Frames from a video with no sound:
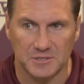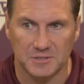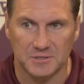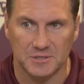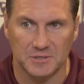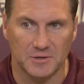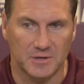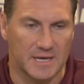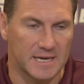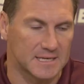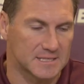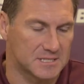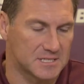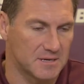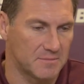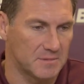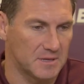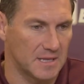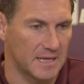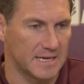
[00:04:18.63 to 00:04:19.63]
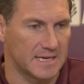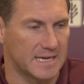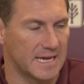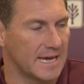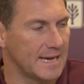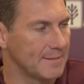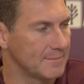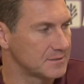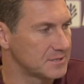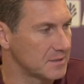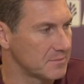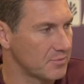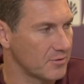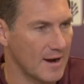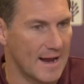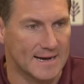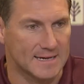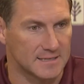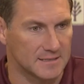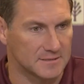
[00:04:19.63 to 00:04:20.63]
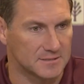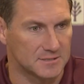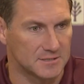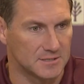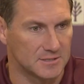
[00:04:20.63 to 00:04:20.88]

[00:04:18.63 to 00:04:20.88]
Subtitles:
you can't simulate games in practice.